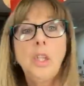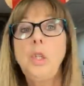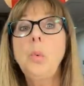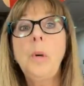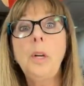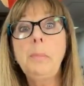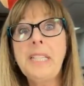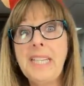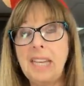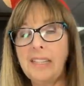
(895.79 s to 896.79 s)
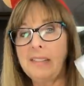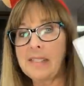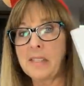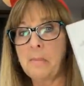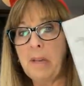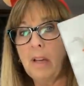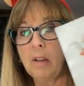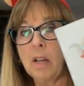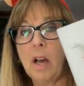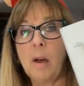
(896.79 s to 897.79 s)
you will be getting these in the
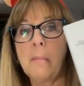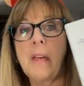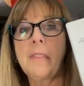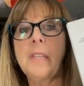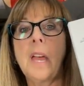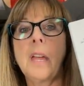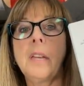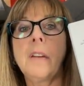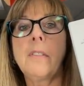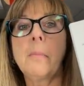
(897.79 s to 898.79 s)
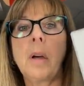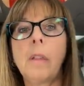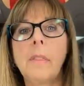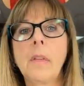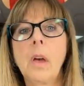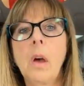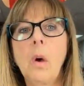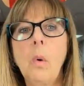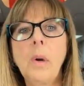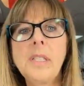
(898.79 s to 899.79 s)
mail come the end of the month.
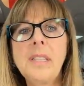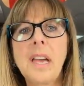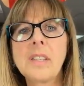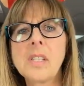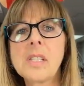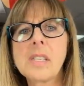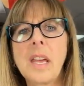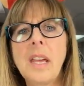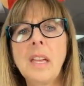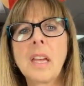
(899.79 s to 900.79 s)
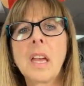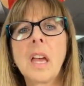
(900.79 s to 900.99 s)
What did that just say?